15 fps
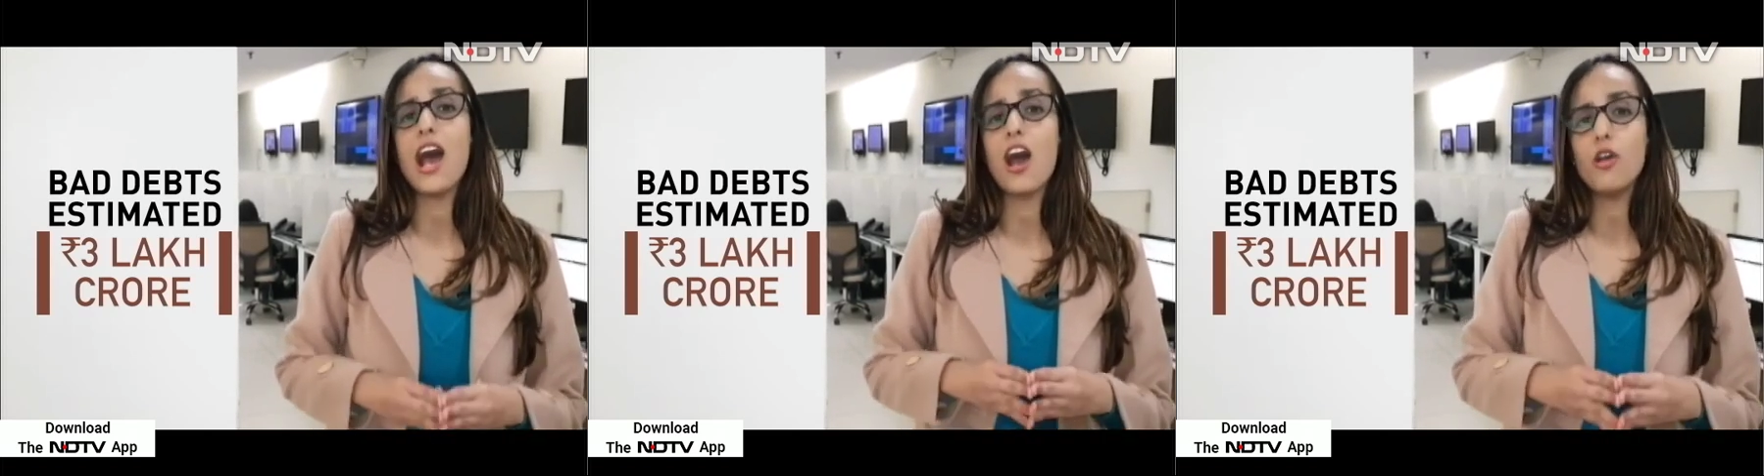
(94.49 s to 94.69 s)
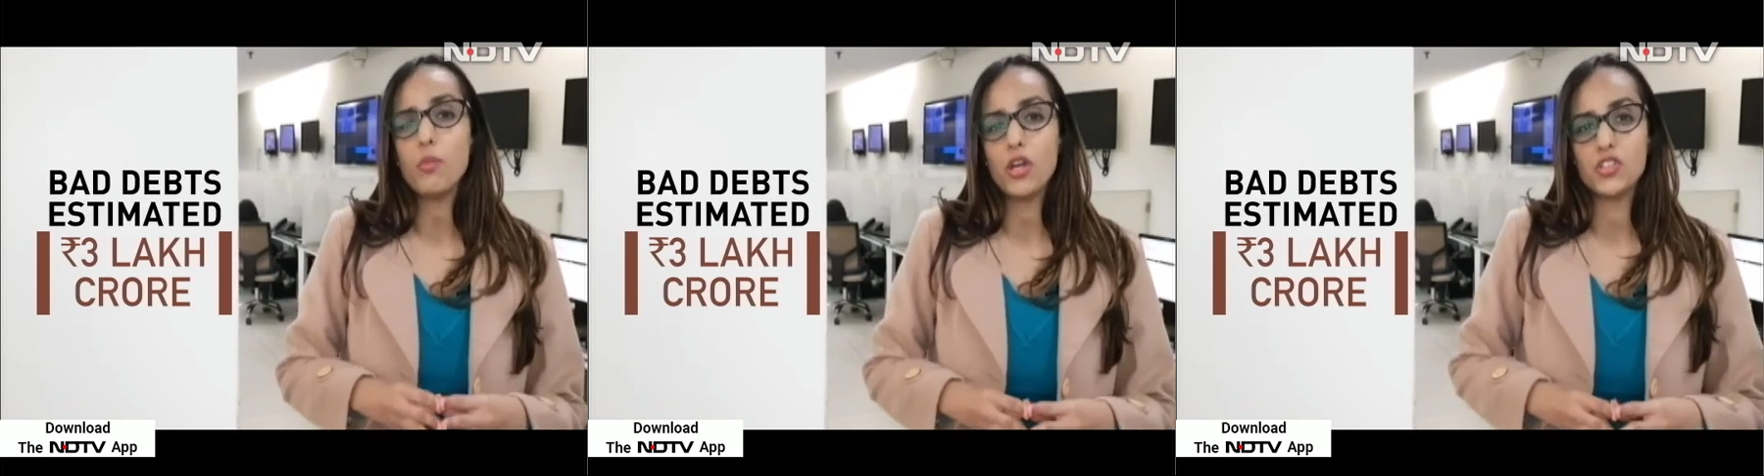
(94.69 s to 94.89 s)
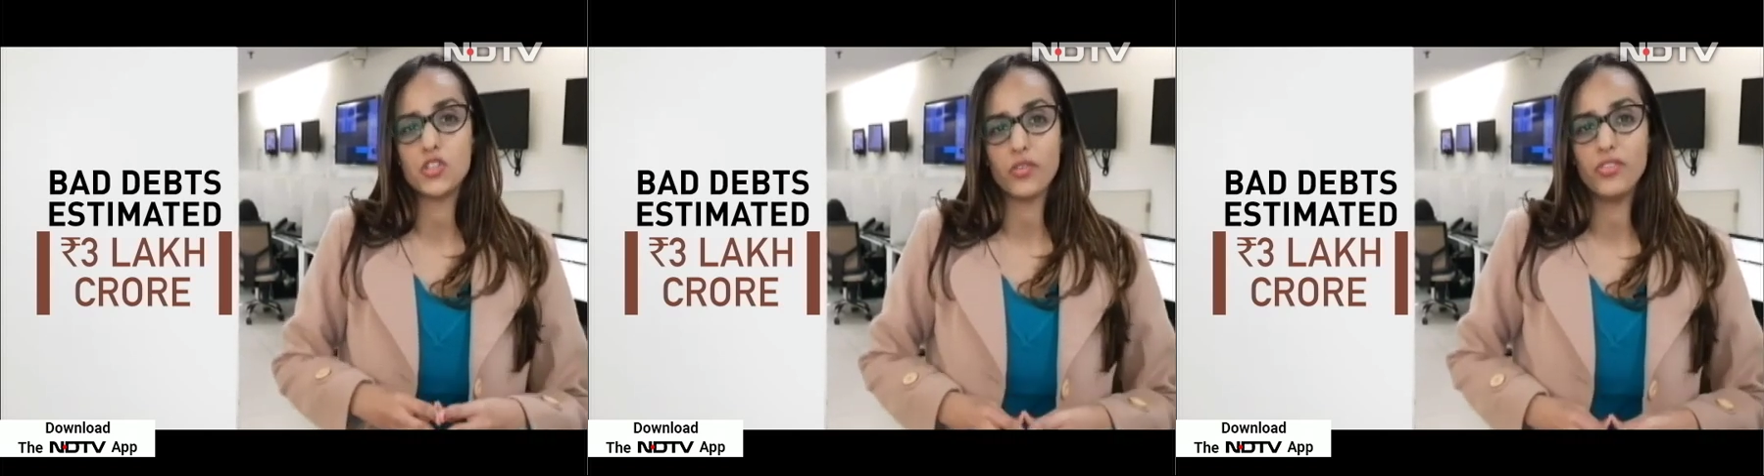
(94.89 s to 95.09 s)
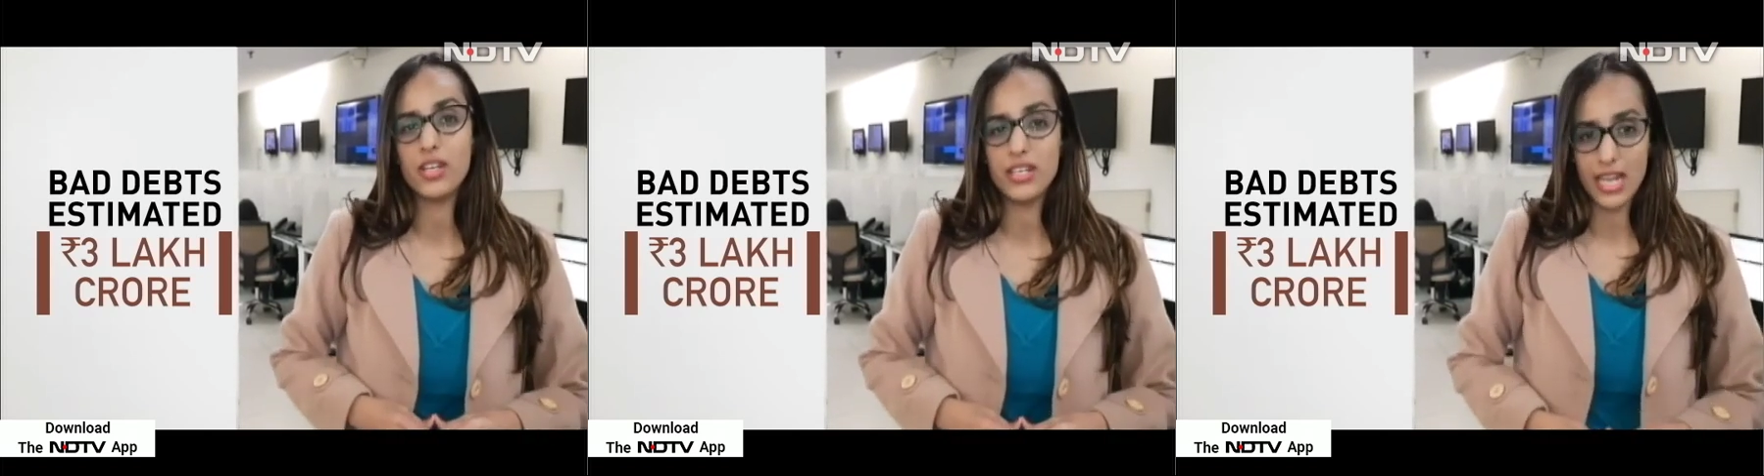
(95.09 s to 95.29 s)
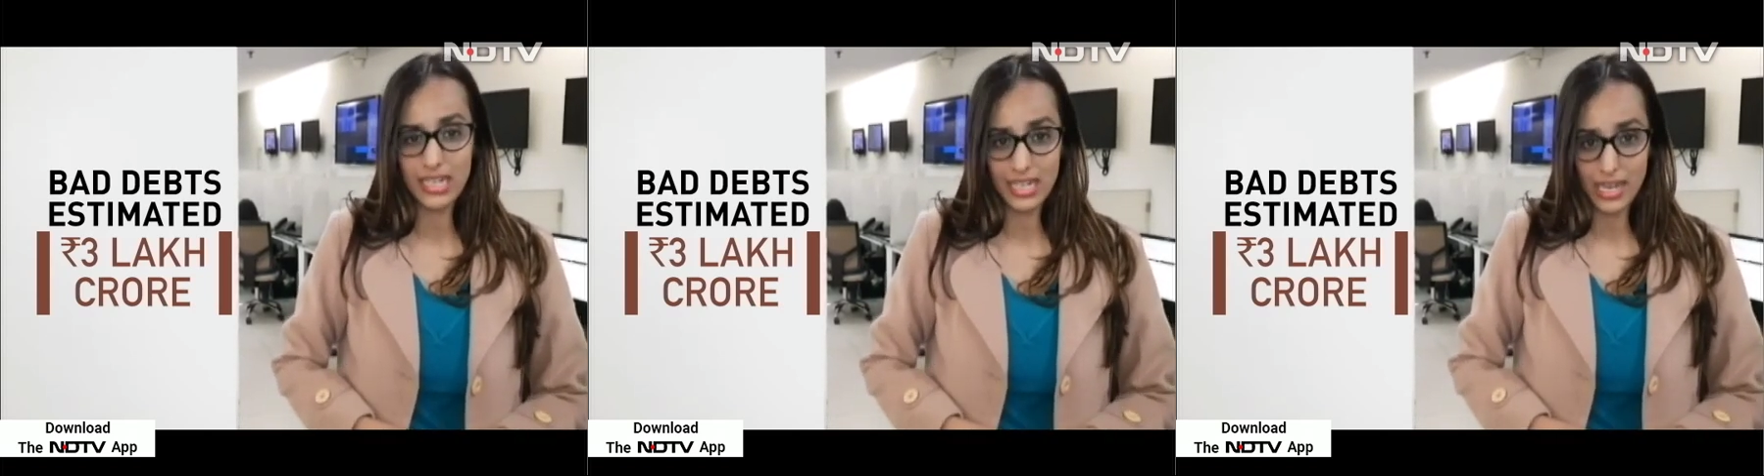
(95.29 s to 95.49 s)
how much of the
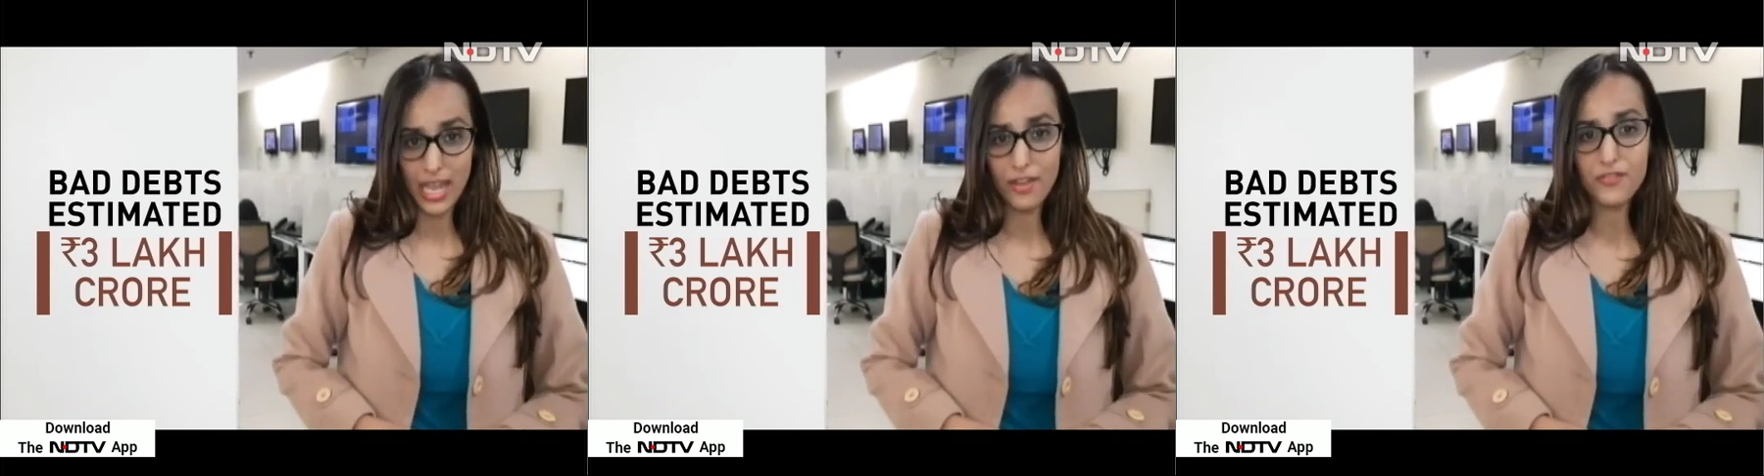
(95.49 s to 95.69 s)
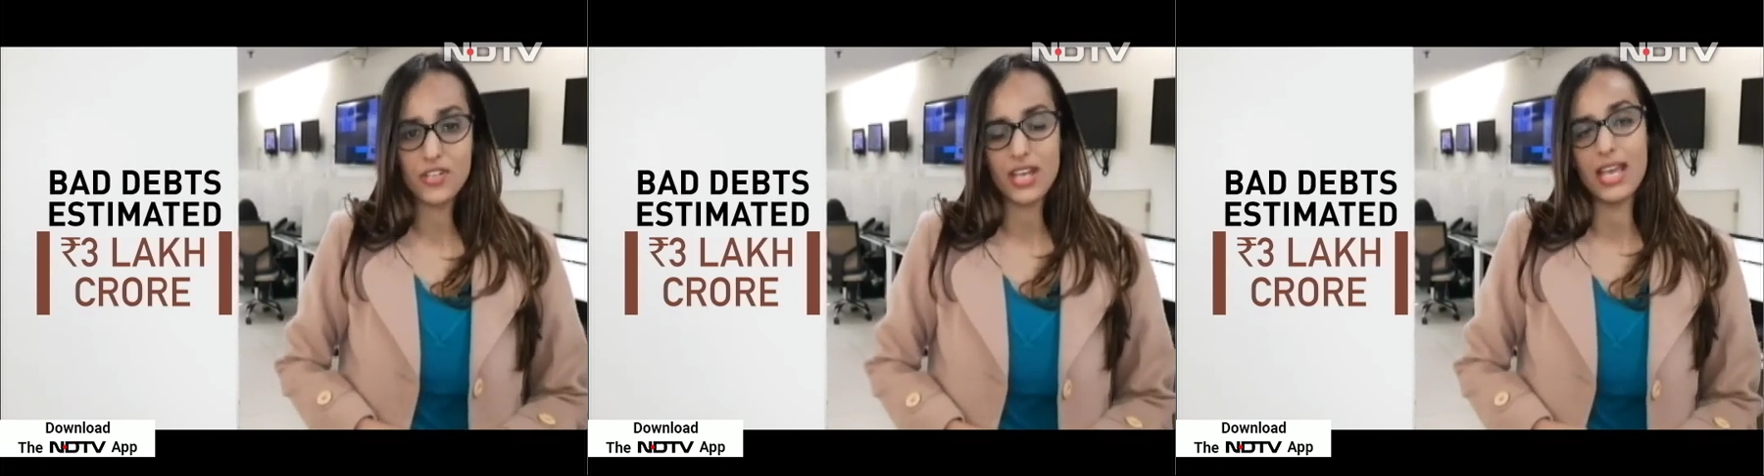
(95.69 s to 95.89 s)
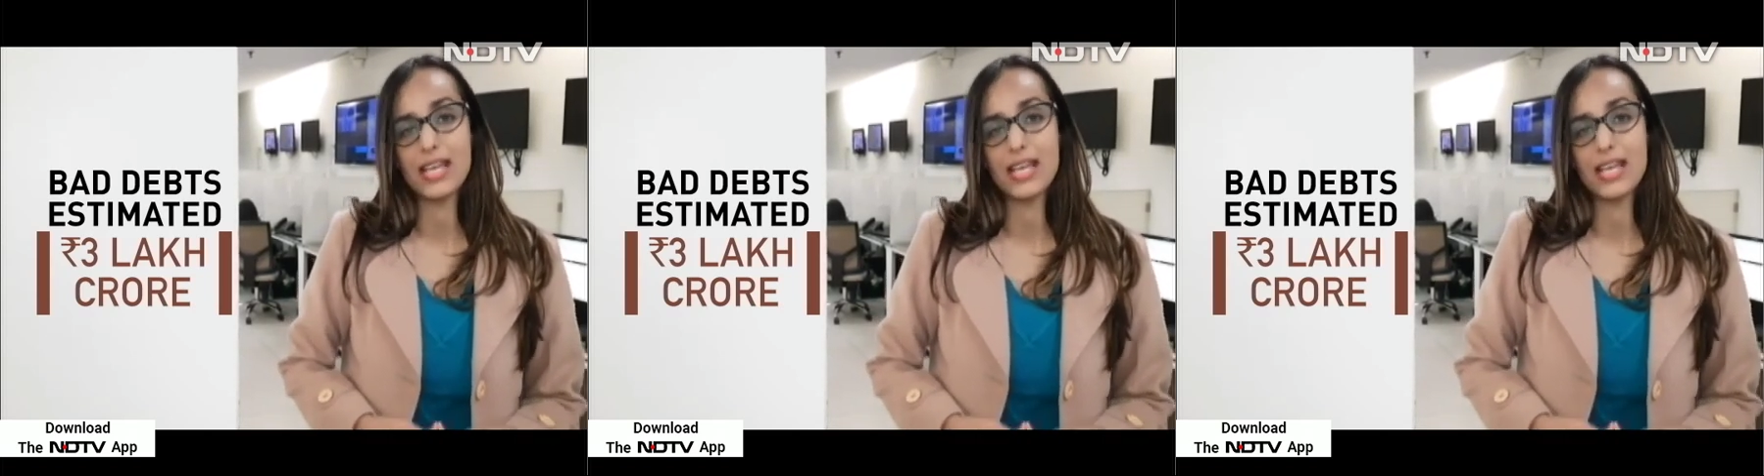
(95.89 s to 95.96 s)
debt left,